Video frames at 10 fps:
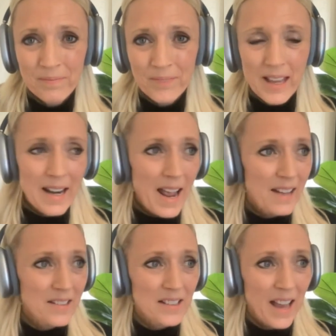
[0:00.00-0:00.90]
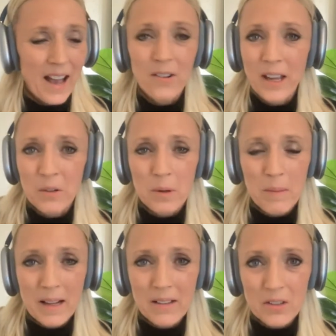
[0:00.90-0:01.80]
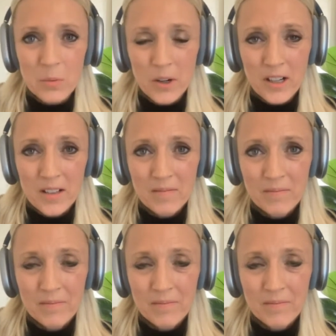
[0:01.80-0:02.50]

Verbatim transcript: and ask, how can we make this work?